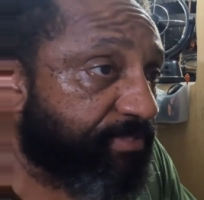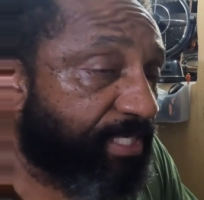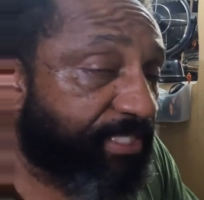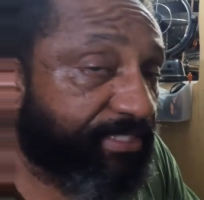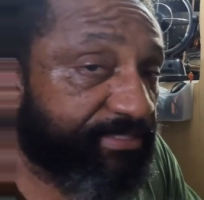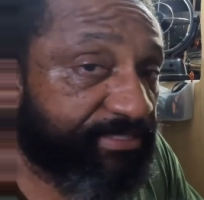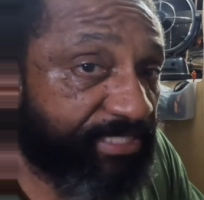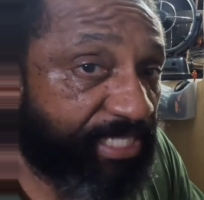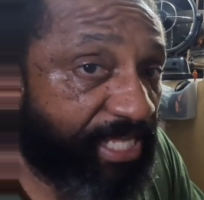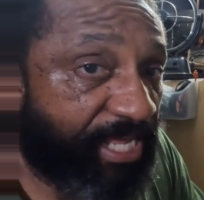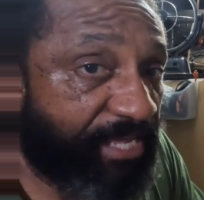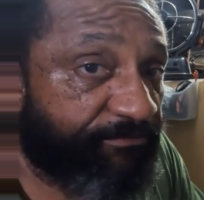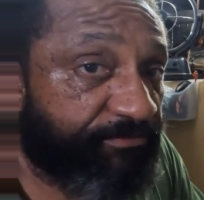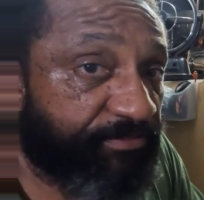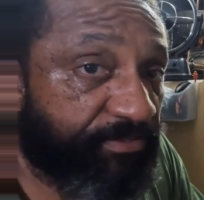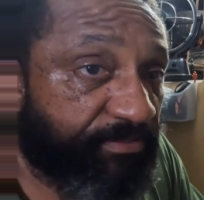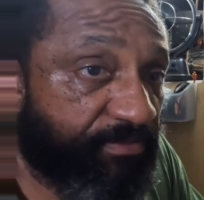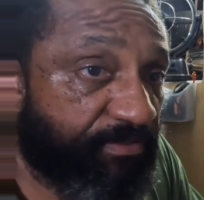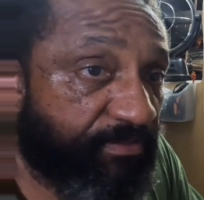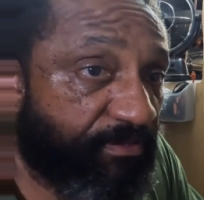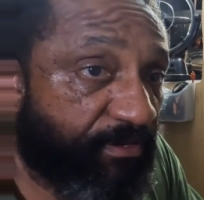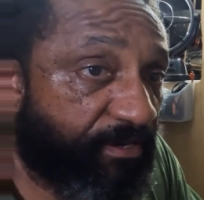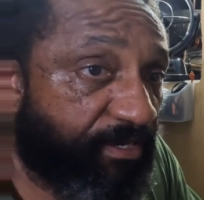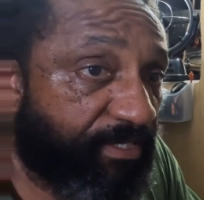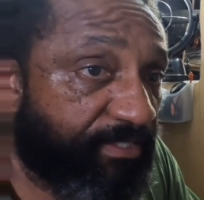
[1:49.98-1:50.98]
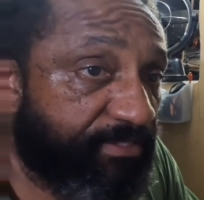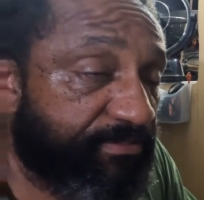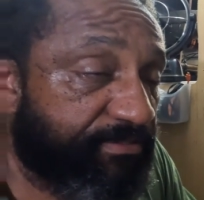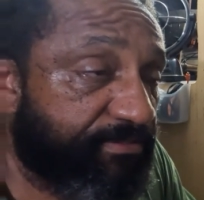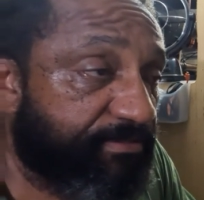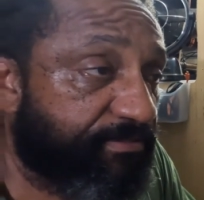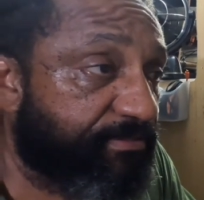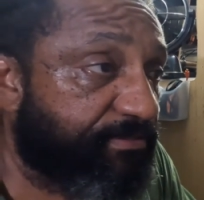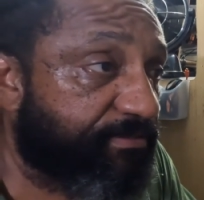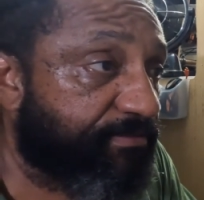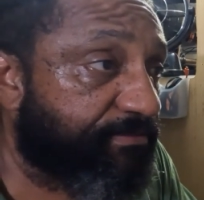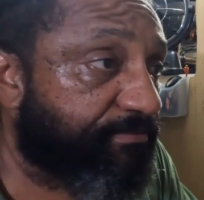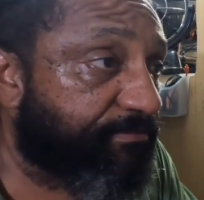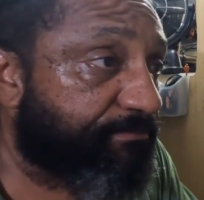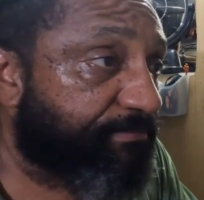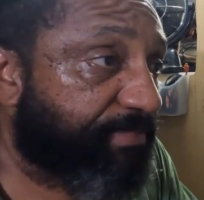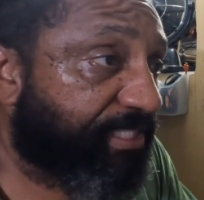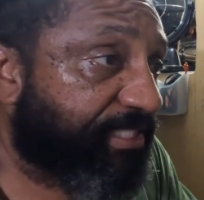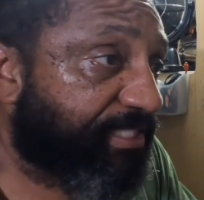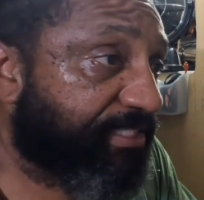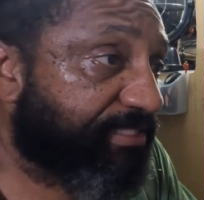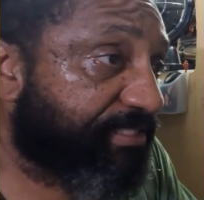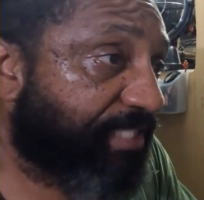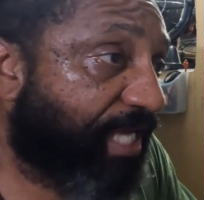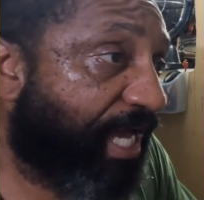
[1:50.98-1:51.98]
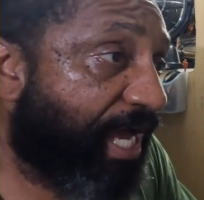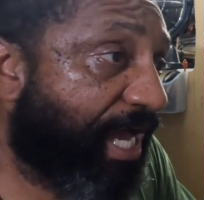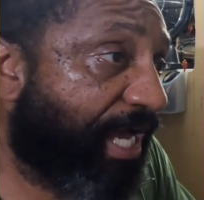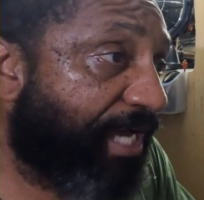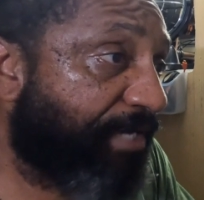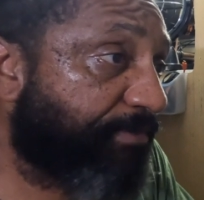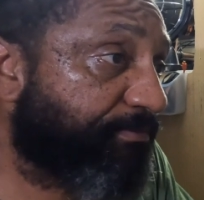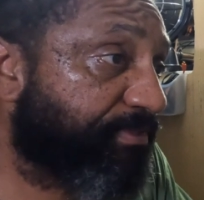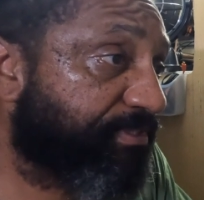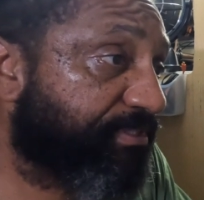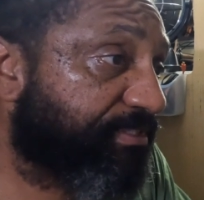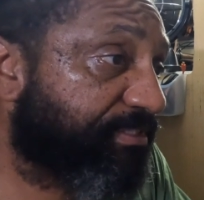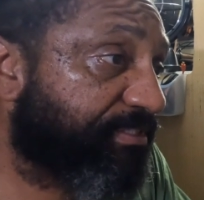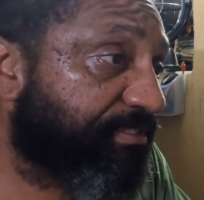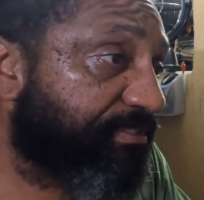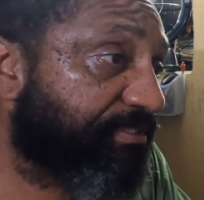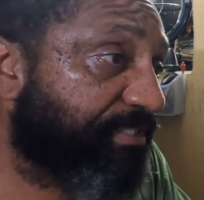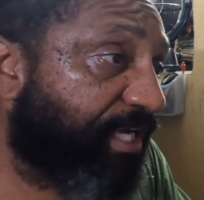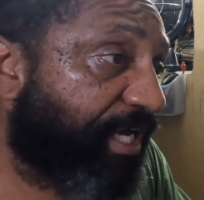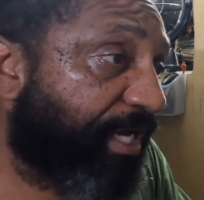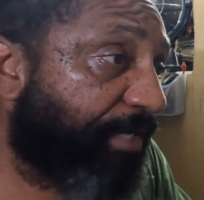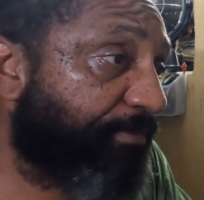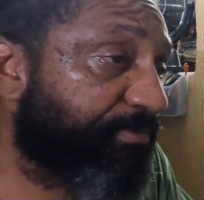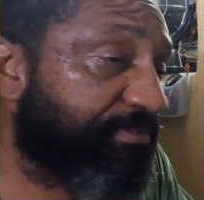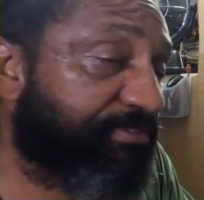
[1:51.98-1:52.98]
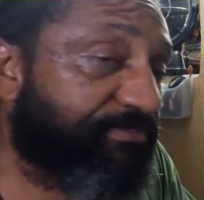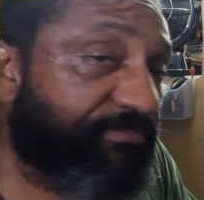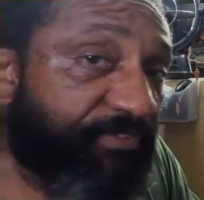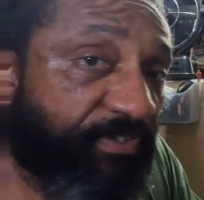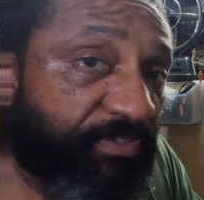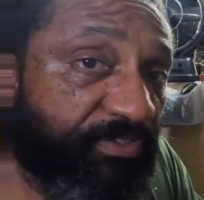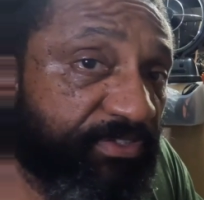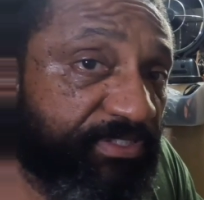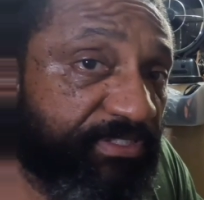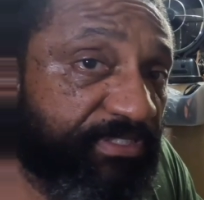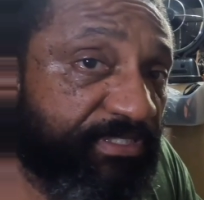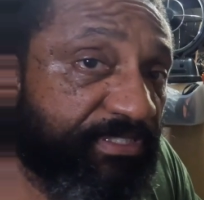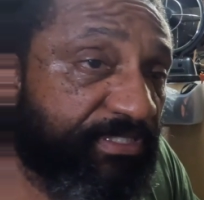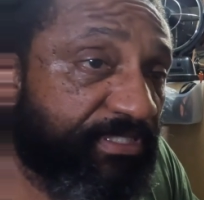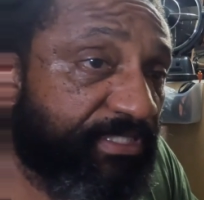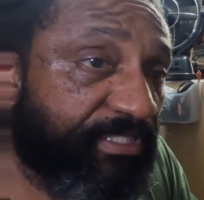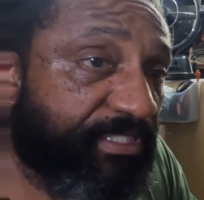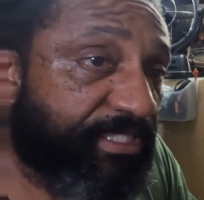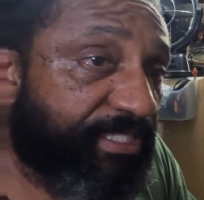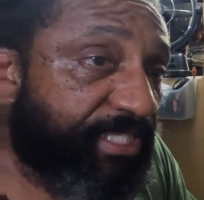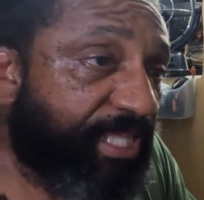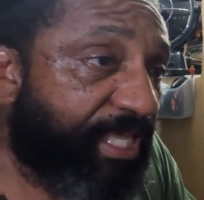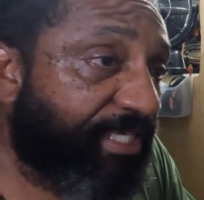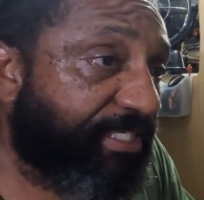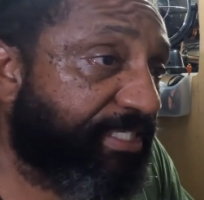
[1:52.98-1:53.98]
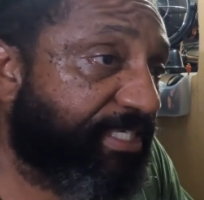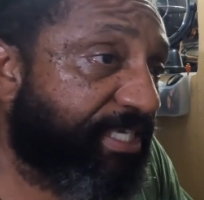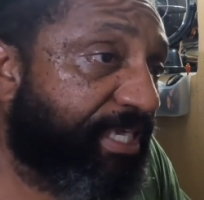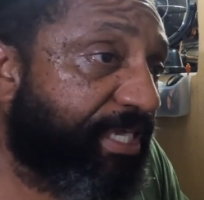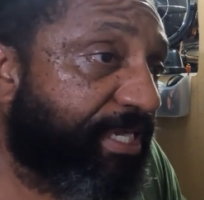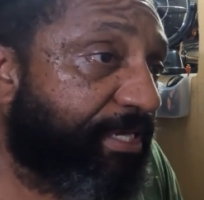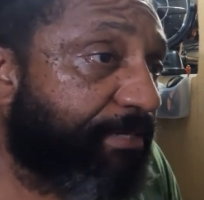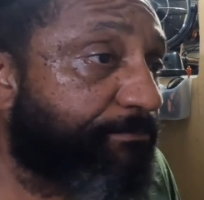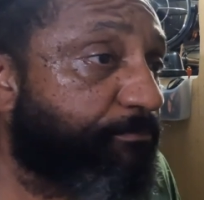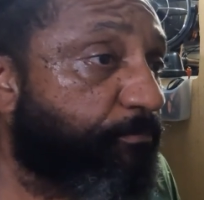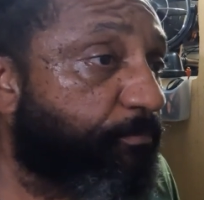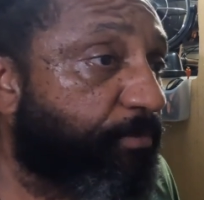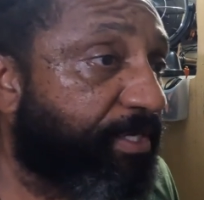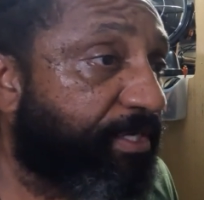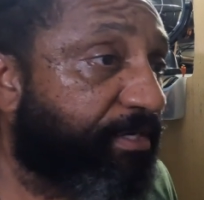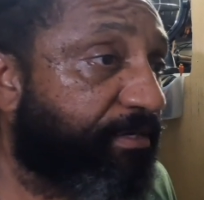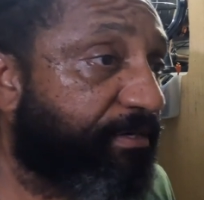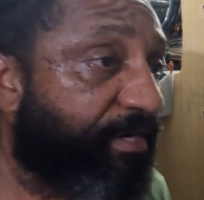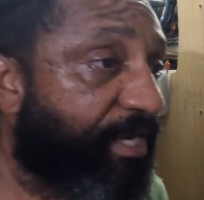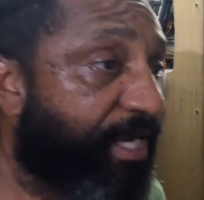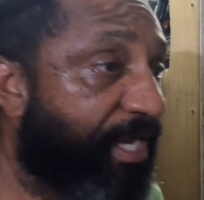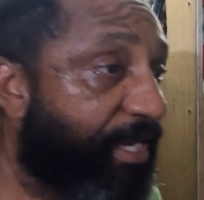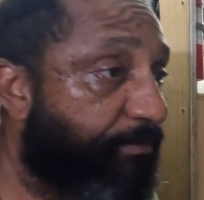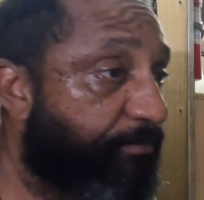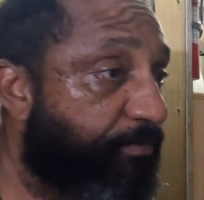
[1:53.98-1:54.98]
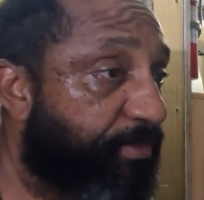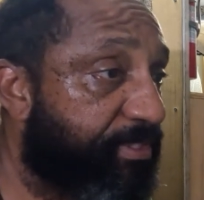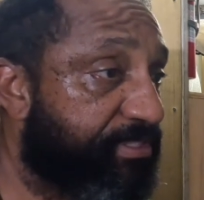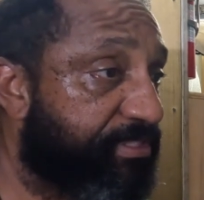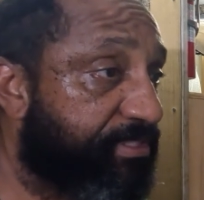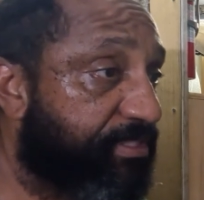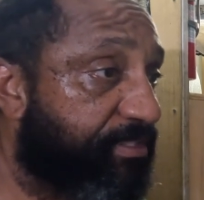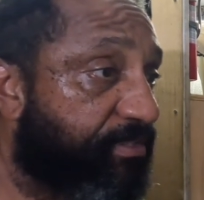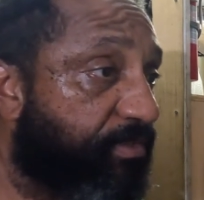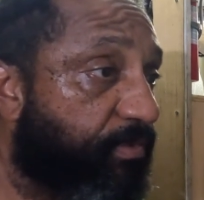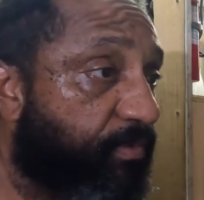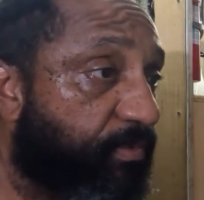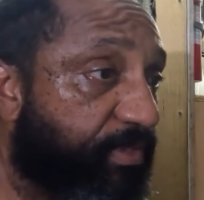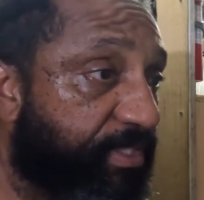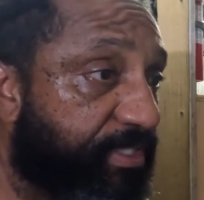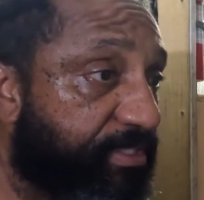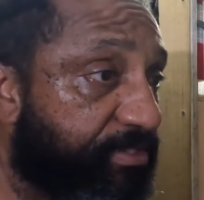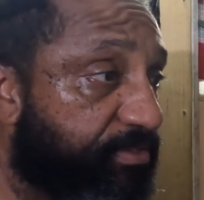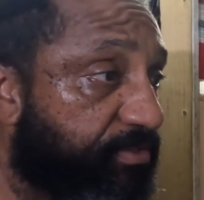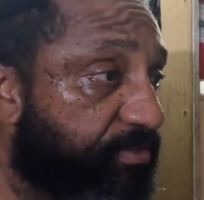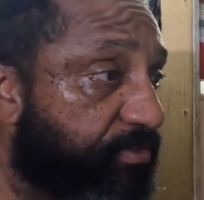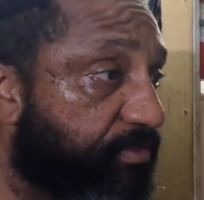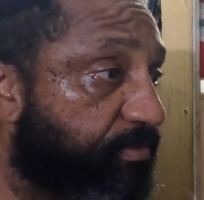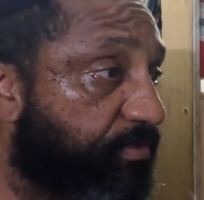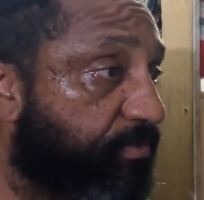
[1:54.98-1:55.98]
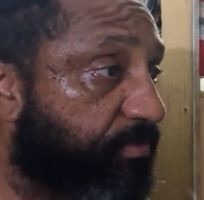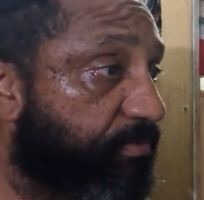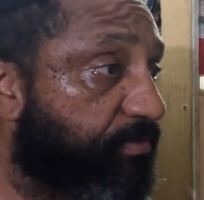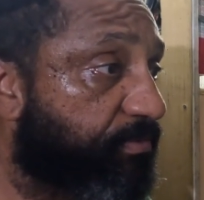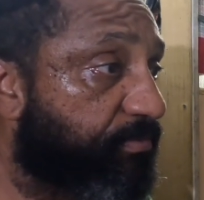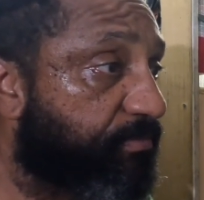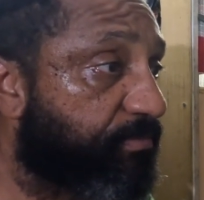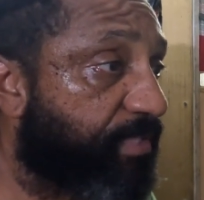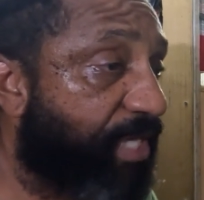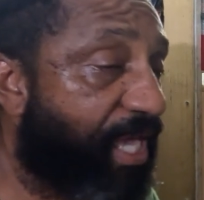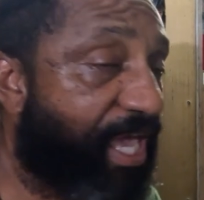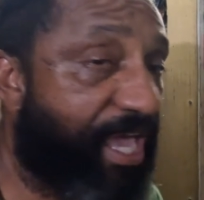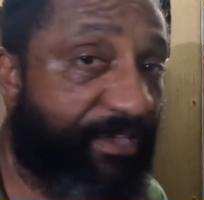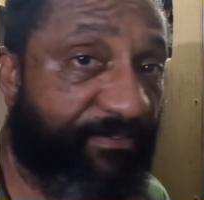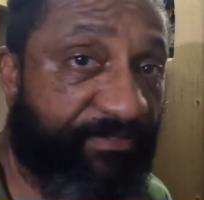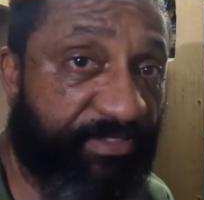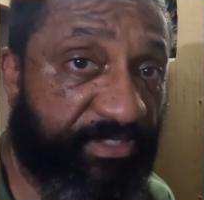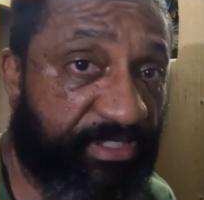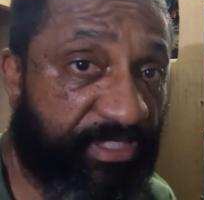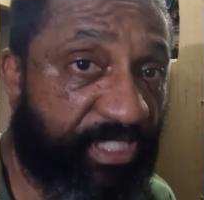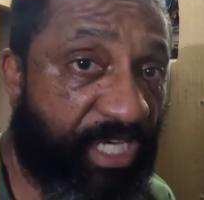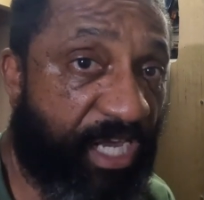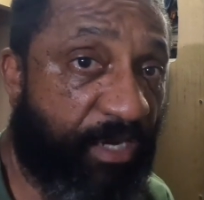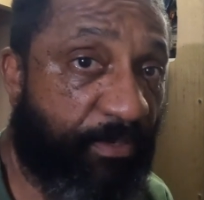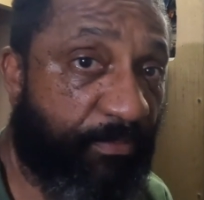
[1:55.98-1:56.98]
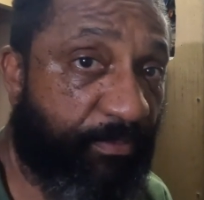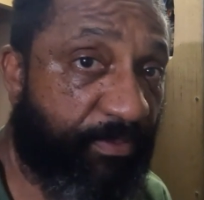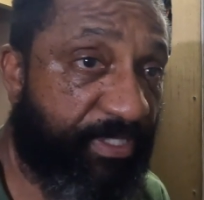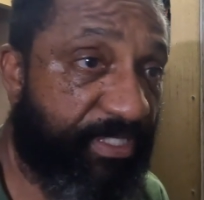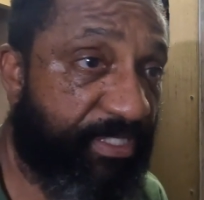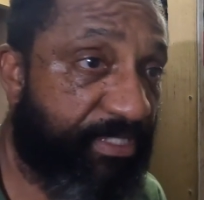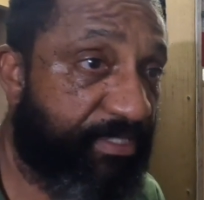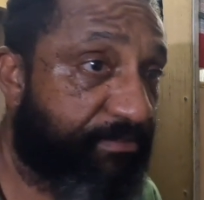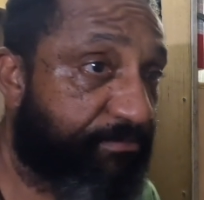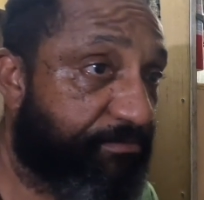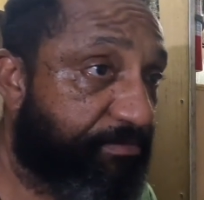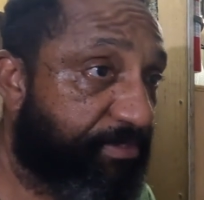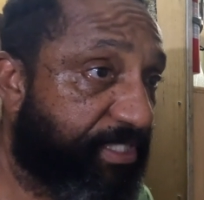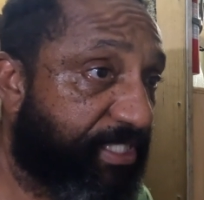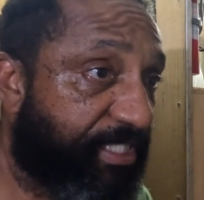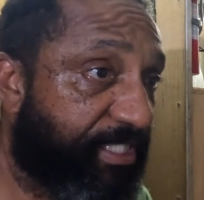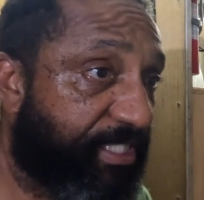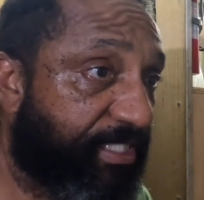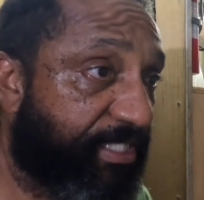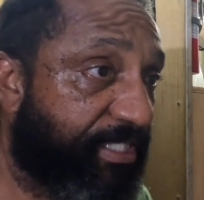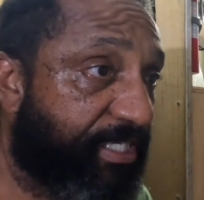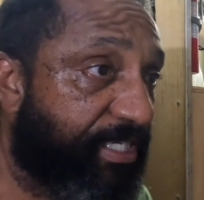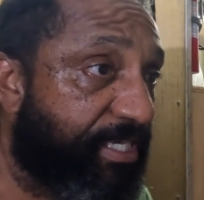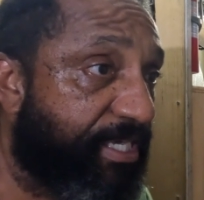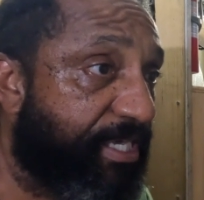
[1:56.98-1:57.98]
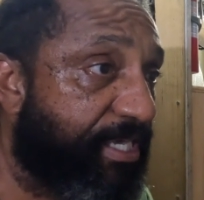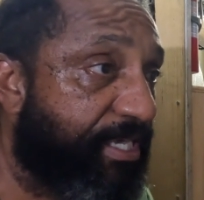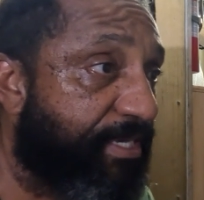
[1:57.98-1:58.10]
as an afterthought because I was first in that camp where I wasn't going to have a shower in the rig,